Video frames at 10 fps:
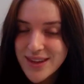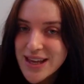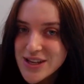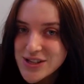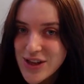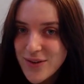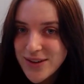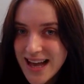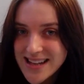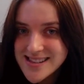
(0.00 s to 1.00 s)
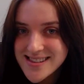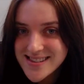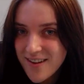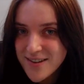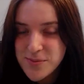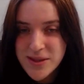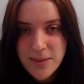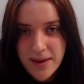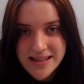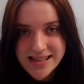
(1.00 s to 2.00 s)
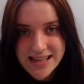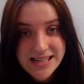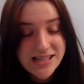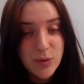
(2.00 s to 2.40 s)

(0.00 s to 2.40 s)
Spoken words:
So let's start with the basics.